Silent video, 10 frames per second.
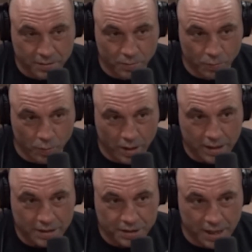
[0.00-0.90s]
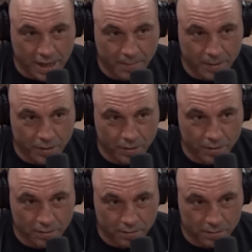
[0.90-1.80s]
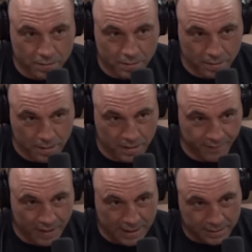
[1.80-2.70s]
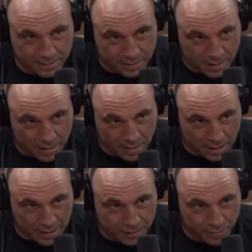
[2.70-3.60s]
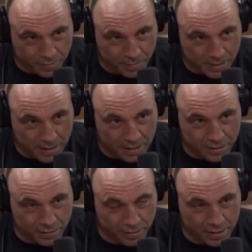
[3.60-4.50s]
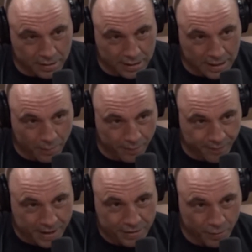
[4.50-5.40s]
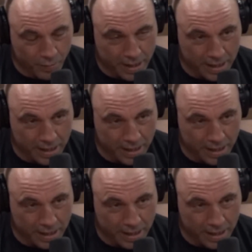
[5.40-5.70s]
1 inch diameter device, electrodes be inserted, and they will find their way.